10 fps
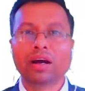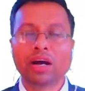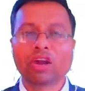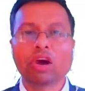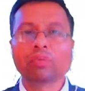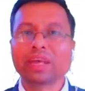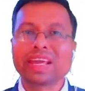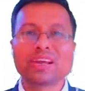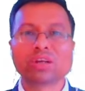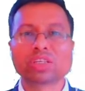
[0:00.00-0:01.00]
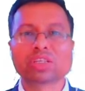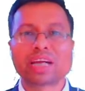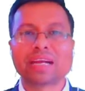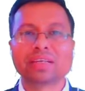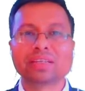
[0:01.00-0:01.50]
adopt any other
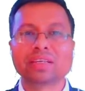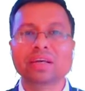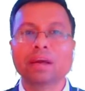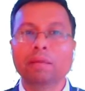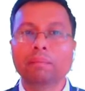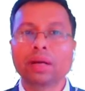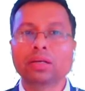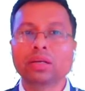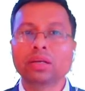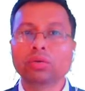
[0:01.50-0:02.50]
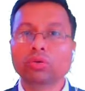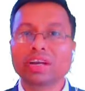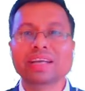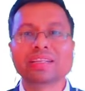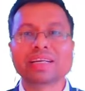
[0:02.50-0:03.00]
strategy but to
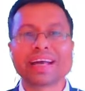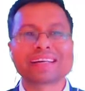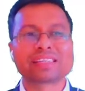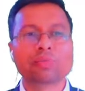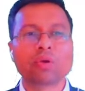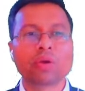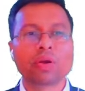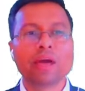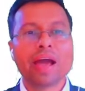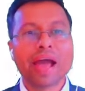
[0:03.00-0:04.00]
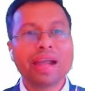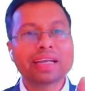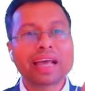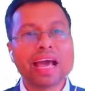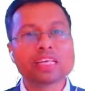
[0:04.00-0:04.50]
reading the text mode.
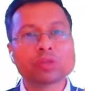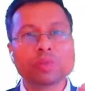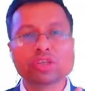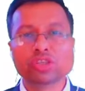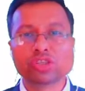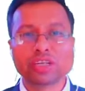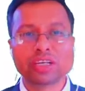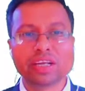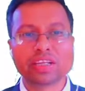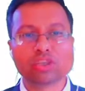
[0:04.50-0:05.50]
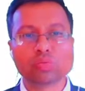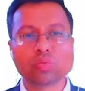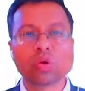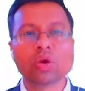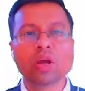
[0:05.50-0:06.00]
Entire speech is written in this
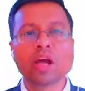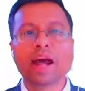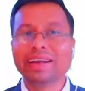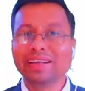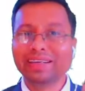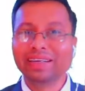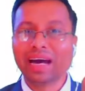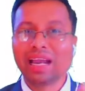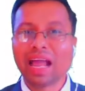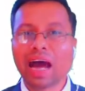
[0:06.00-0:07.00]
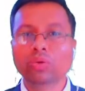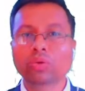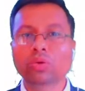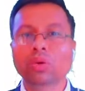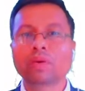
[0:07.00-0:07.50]
mode and read
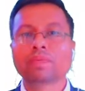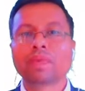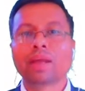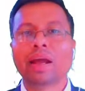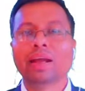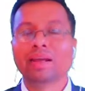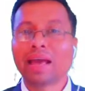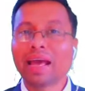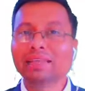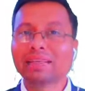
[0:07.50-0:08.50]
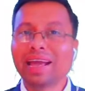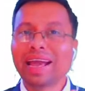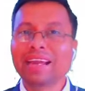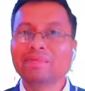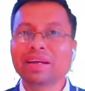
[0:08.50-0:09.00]
aloud, and has
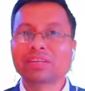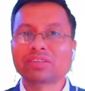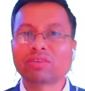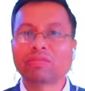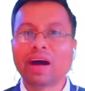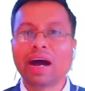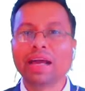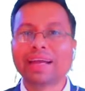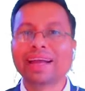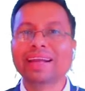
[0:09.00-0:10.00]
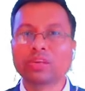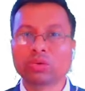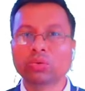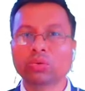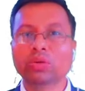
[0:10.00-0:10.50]
elements of I and
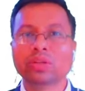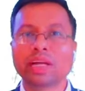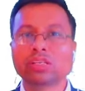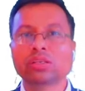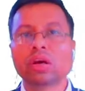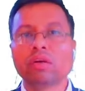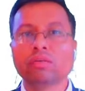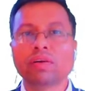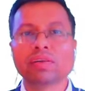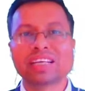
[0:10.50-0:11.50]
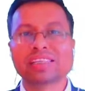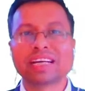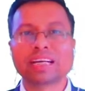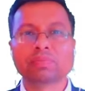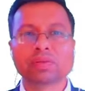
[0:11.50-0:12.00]
you, that is first and
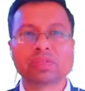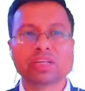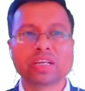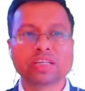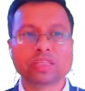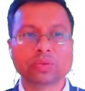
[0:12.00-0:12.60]
second person narrative.